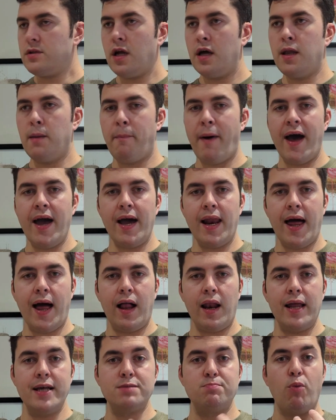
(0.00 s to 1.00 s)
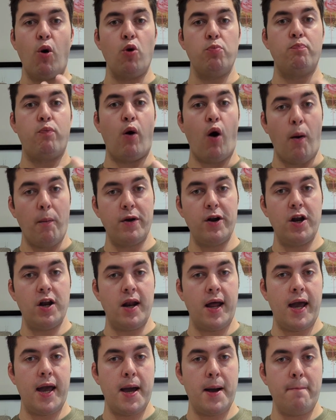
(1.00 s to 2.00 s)
The pale ale is more prominent
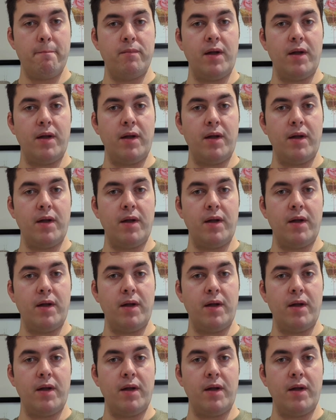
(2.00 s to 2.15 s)
here,